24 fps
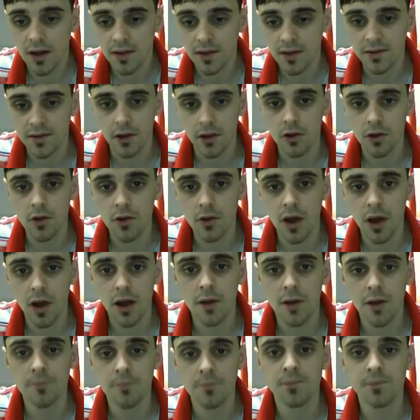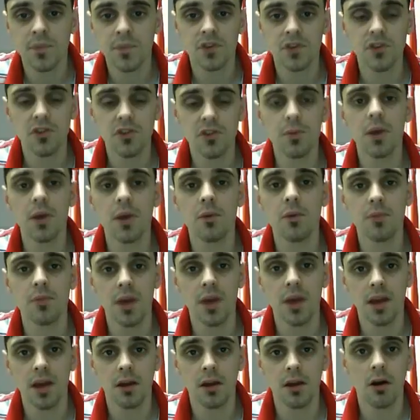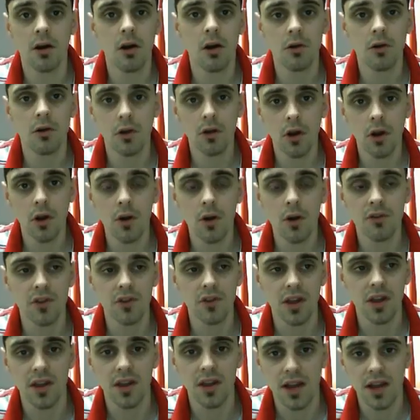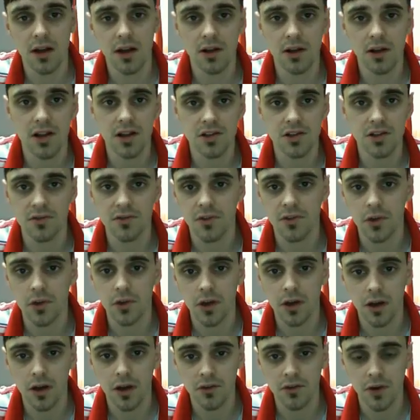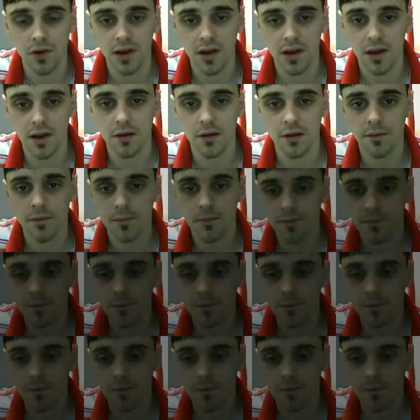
So just bear with me and I'll go over and get the calculation for you guys right now.